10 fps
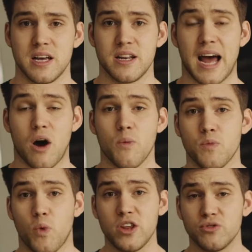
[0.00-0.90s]

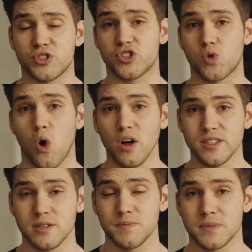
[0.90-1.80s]
Now, when you
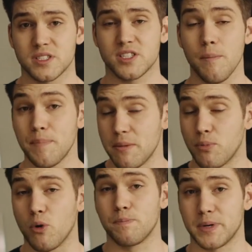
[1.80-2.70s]
squat, some
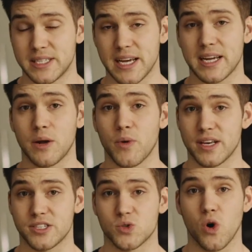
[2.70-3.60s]
people, particularly when
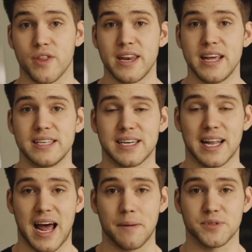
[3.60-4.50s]
they squat, their knees
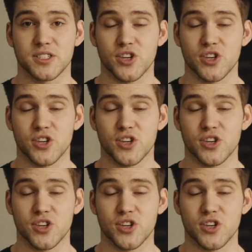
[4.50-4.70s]
collapse.